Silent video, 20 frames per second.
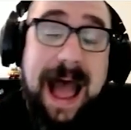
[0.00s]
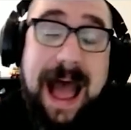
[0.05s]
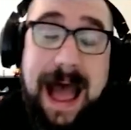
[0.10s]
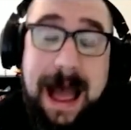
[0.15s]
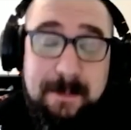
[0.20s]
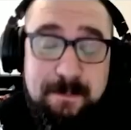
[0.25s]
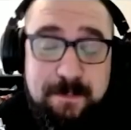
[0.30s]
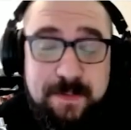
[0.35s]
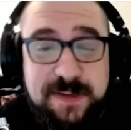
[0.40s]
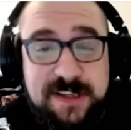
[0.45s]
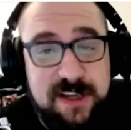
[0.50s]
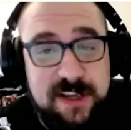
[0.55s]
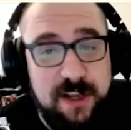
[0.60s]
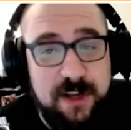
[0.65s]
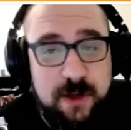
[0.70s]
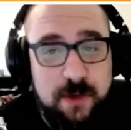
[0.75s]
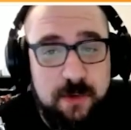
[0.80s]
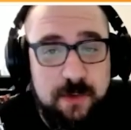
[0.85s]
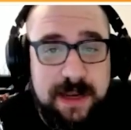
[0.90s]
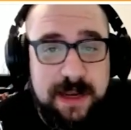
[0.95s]

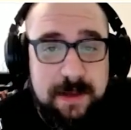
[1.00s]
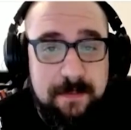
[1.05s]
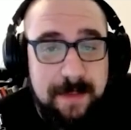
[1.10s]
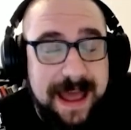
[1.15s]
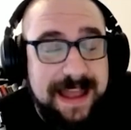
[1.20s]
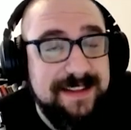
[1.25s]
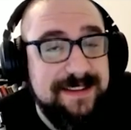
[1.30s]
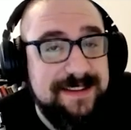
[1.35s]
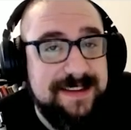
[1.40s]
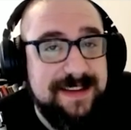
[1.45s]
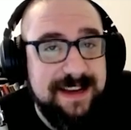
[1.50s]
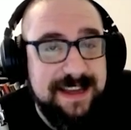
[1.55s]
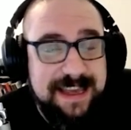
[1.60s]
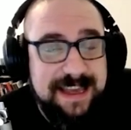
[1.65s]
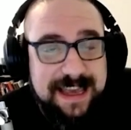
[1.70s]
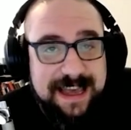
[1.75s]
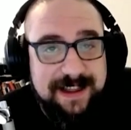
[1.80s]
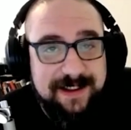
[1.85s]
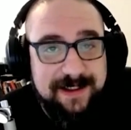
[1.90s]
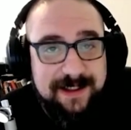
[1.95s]
absolutely
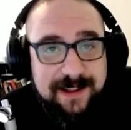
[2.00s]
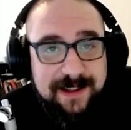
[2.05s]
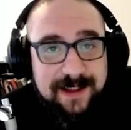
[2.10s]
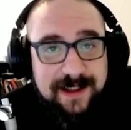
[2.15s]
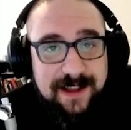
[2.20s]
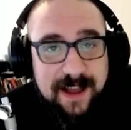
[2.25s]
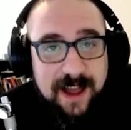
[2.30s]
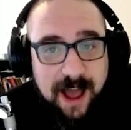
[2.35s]
mentally ill.